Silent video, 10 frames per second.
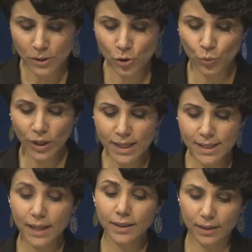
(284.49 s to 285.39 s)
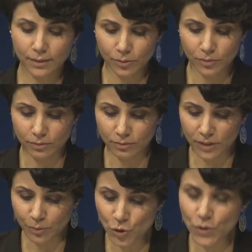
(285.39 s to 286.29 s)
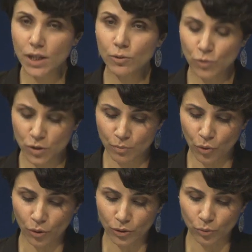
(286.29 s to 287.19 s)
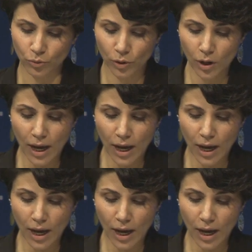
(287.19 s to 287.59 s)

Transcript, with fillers: So we can say that mm, the museum was born